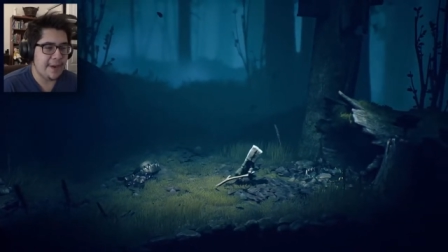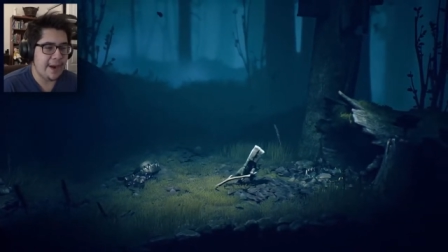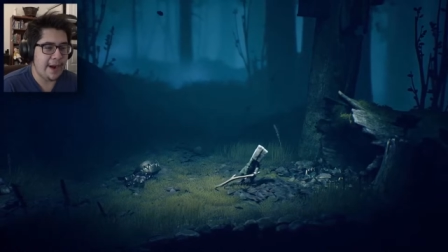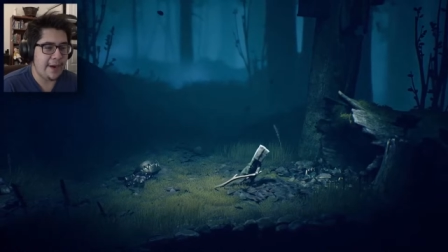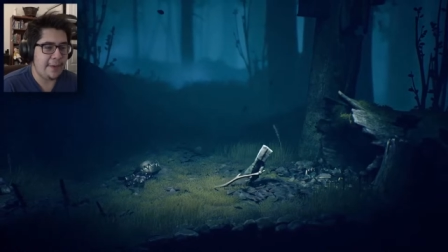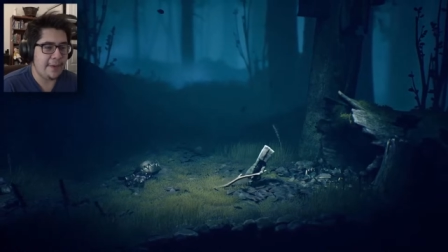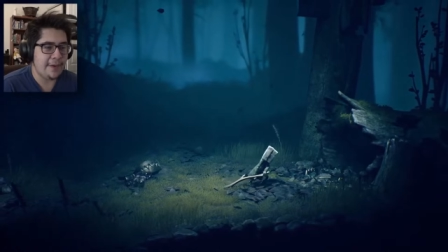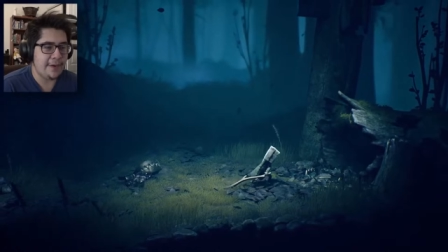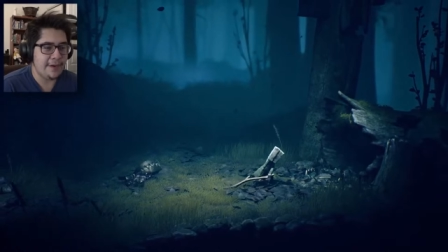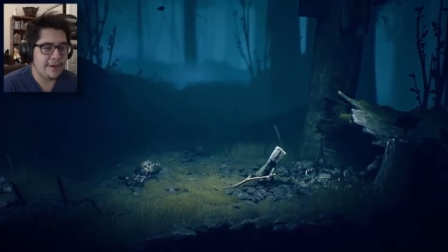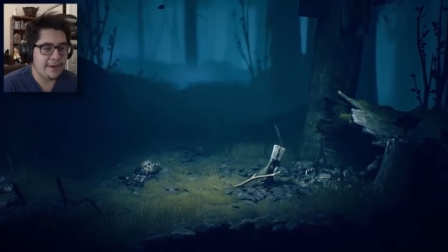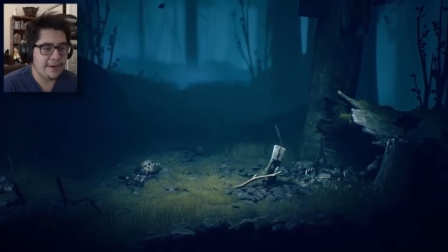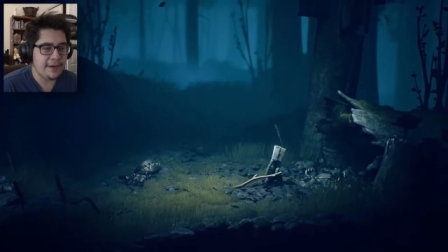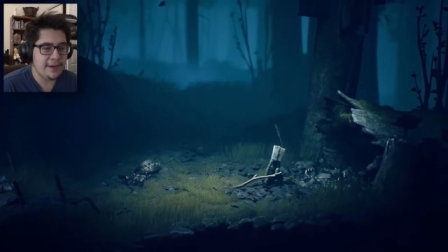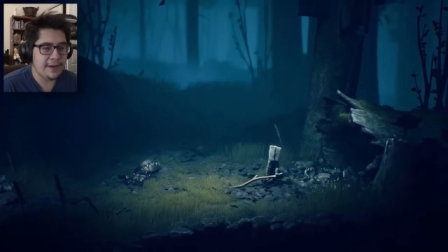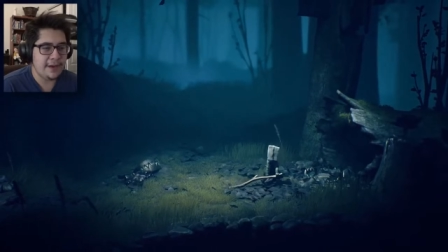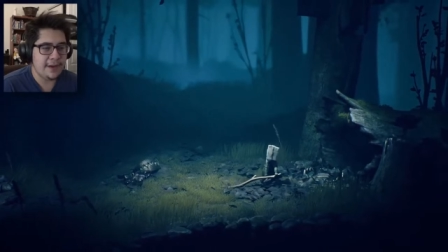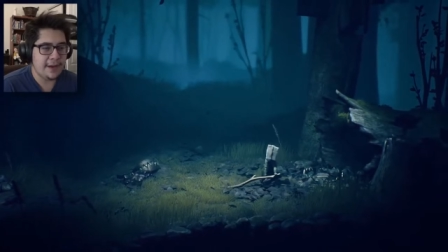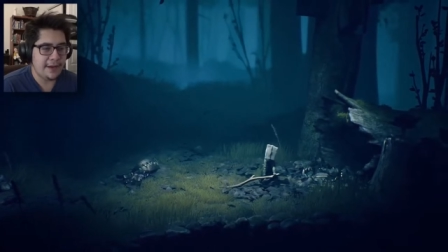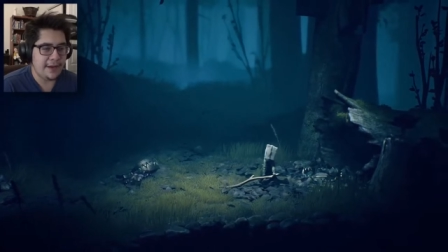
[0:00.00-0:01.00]
power.
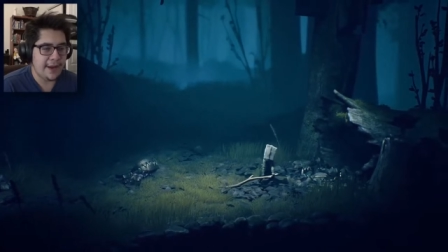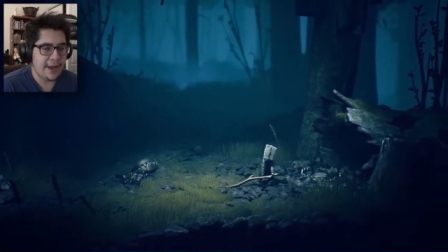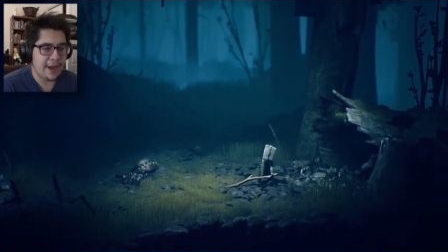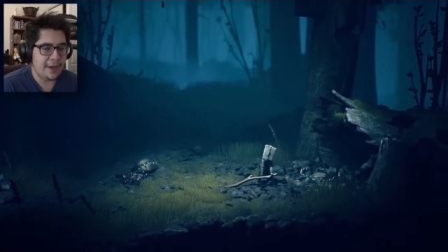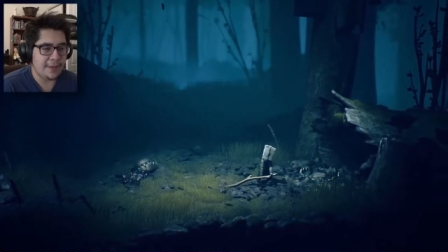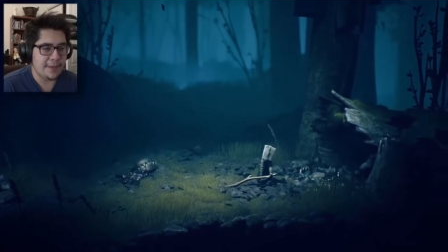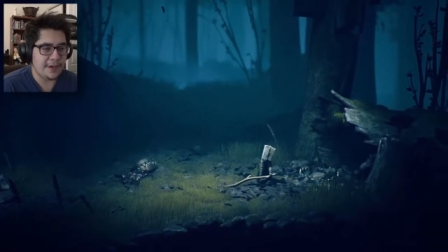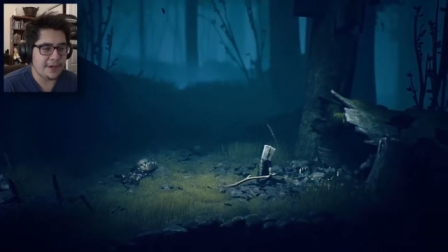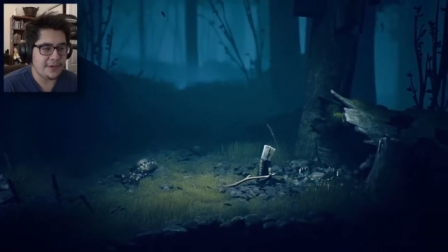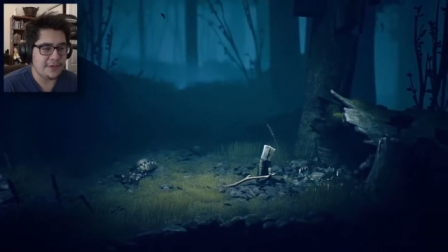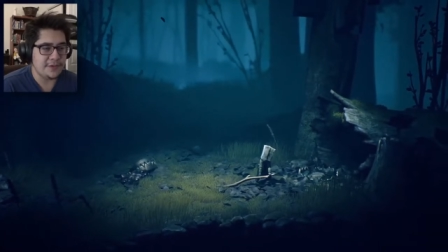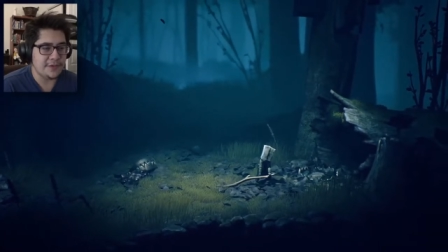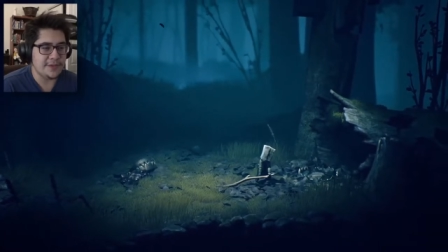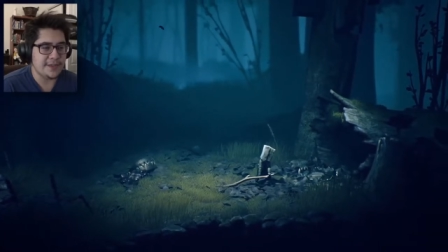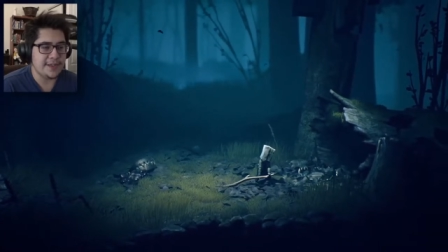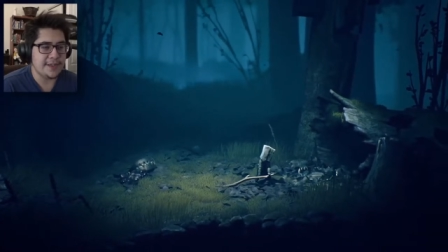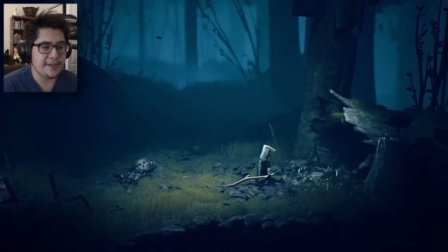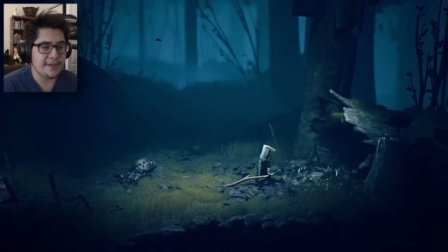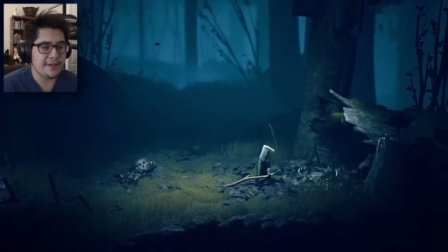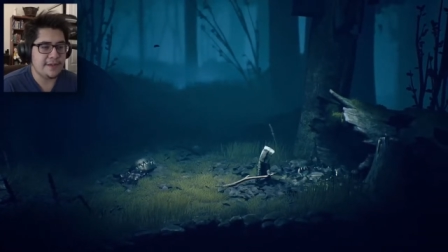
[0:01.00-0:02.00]
Now I'm gonna use
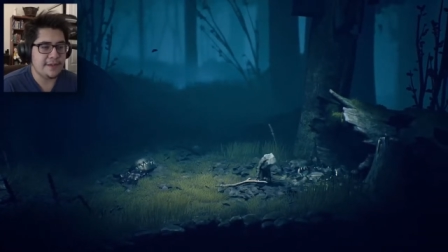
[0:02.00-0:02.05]
it.